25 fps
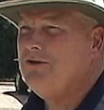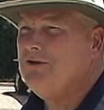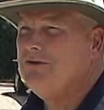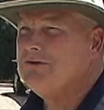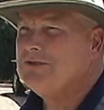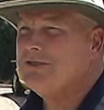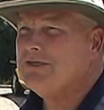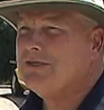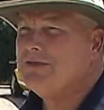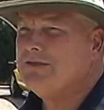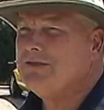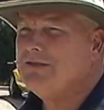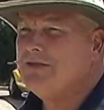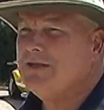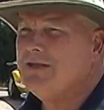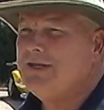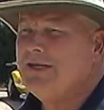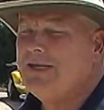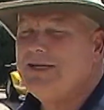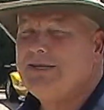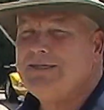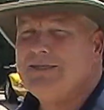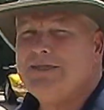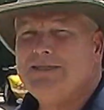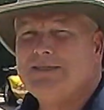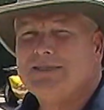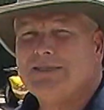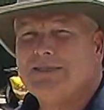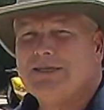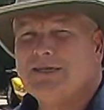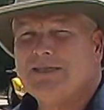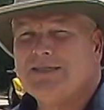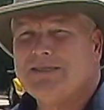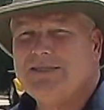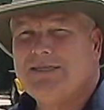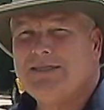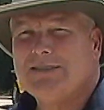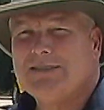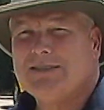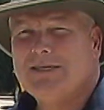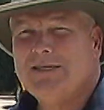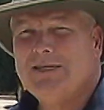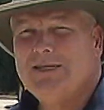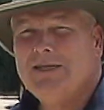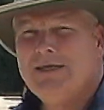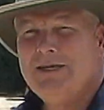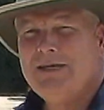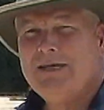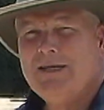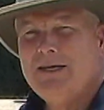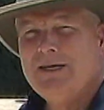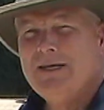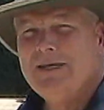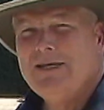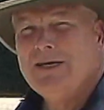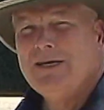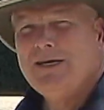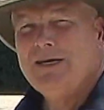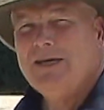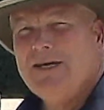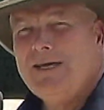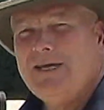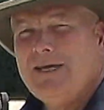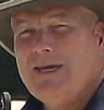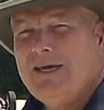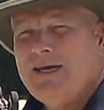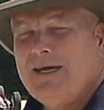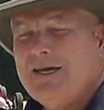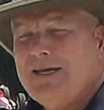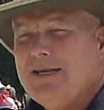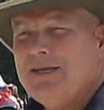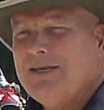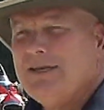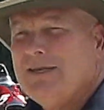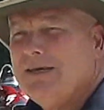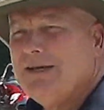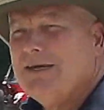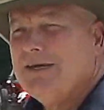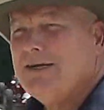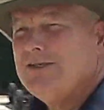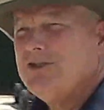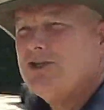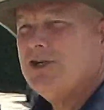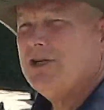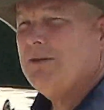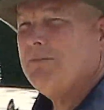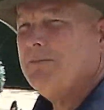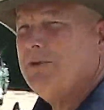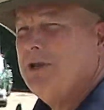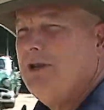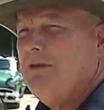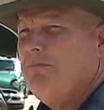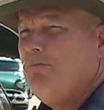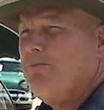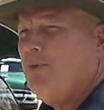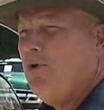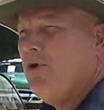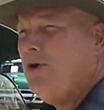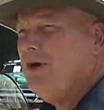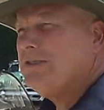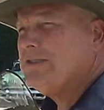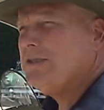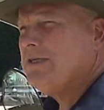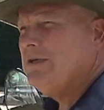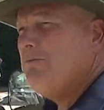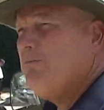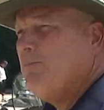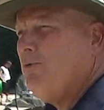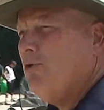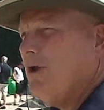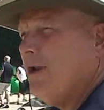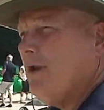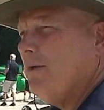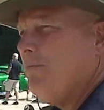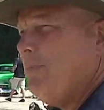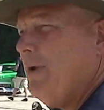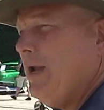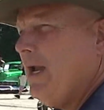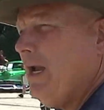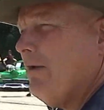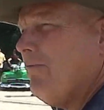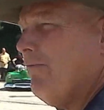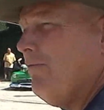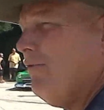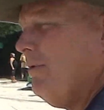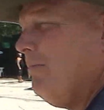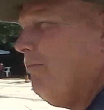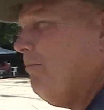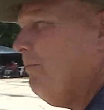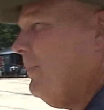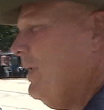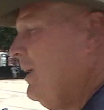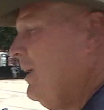use until the 1960s and a uh, gentleman in Boston brought it back from,